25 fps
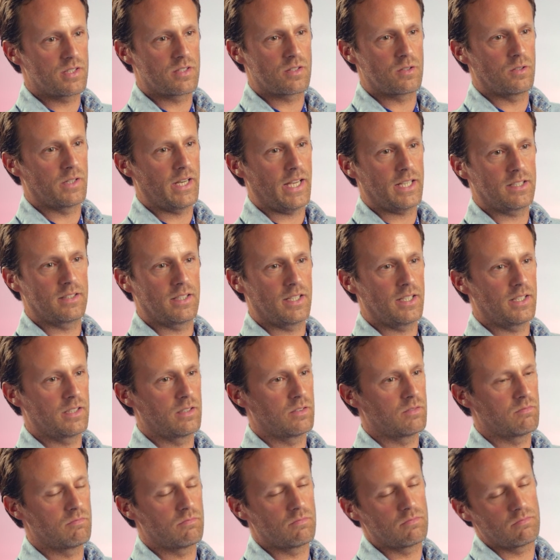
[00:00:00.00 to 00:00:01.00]
it's
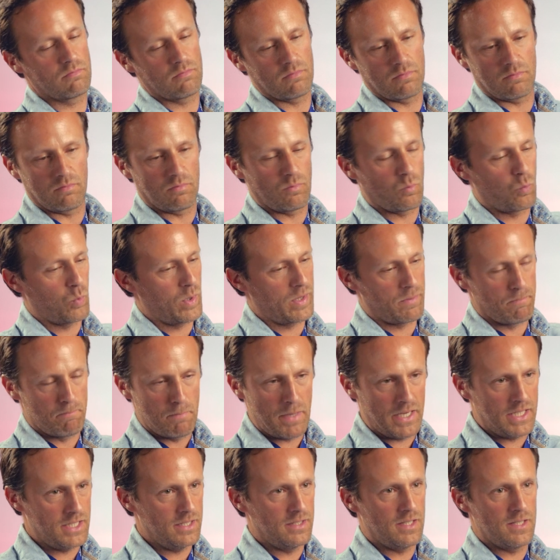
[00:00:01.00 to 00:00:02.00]
connecting with
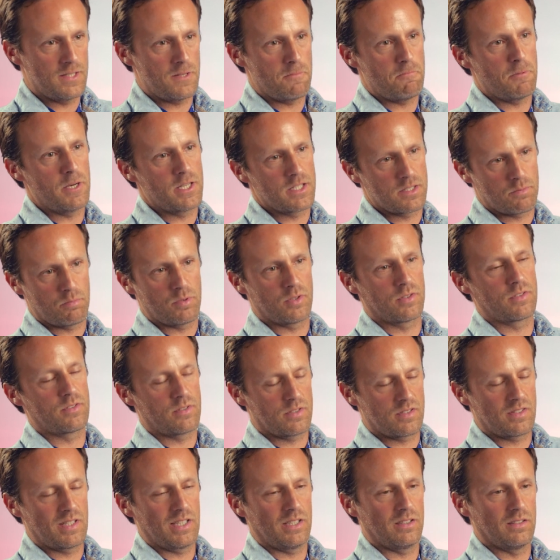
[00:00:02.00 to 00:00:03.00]
many disciplines, but
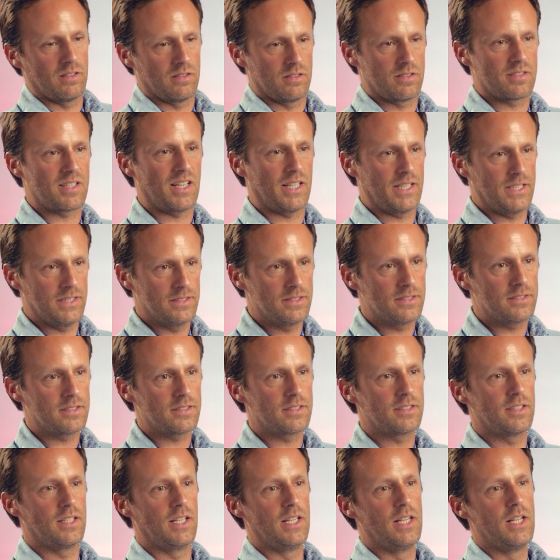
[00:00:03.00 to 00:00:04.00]
still
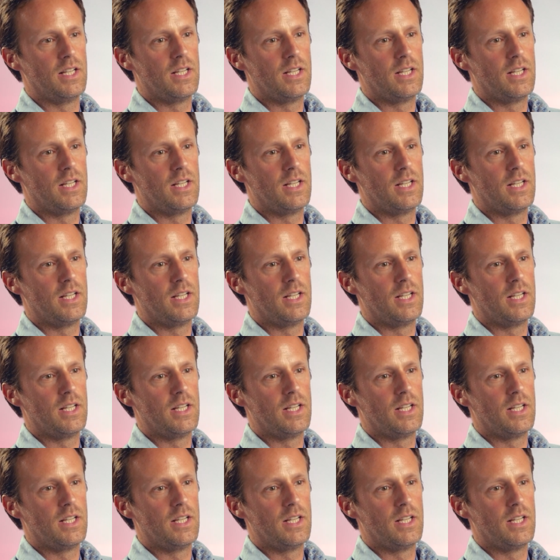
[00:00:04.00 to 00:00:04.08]
science.